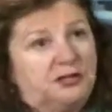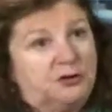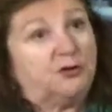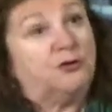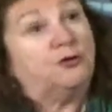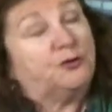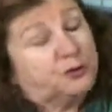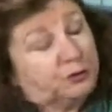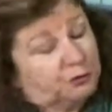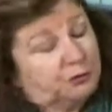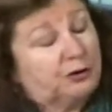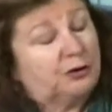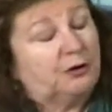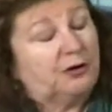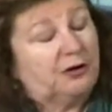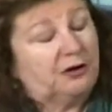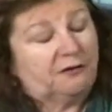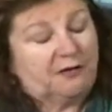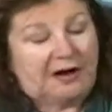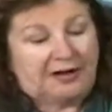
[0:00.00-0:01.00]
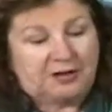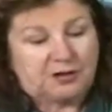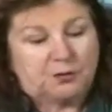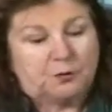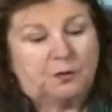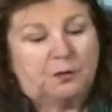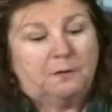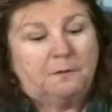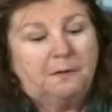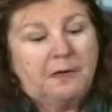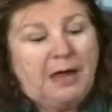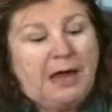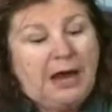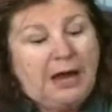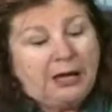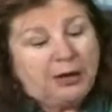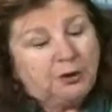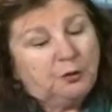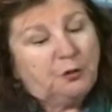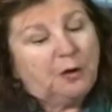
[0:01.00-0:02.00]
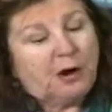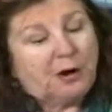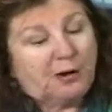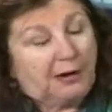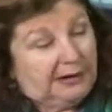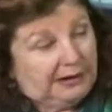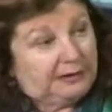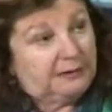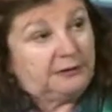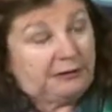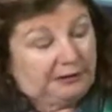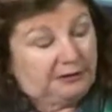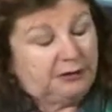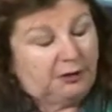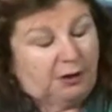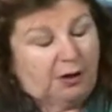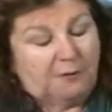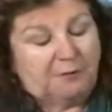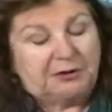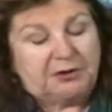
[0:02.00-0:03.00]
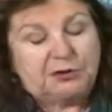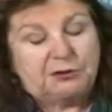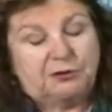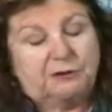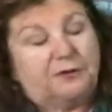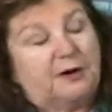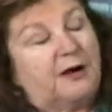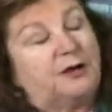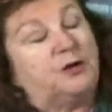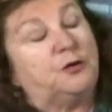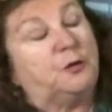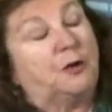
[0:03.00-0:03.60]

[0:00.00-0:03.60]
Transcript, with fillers: In your yeah. junior year of high school, you are, in the Long Beach Unified, mm-hmm.